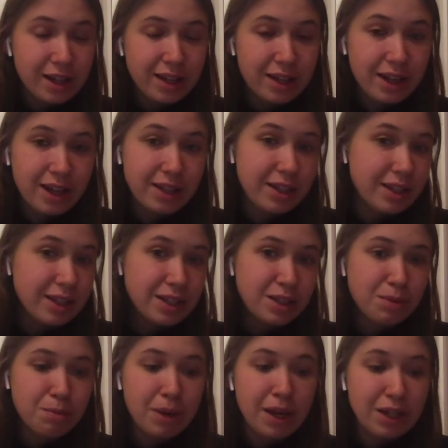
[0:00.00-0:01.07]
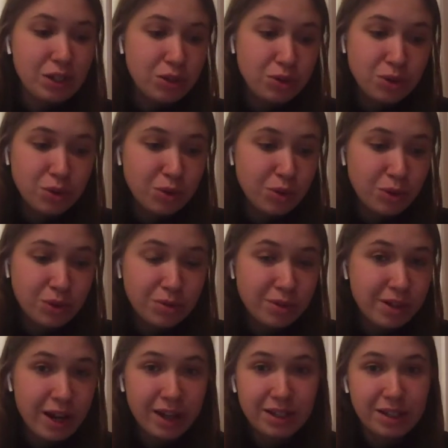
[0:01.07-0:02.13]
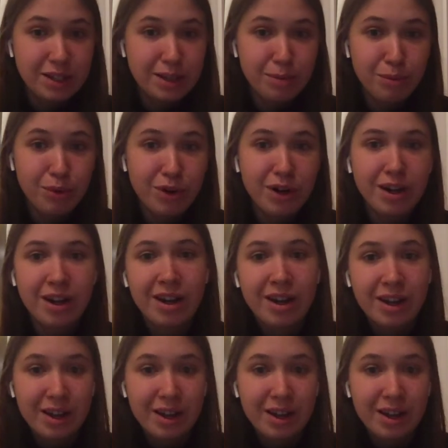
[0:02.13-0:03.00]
analyst may do IT support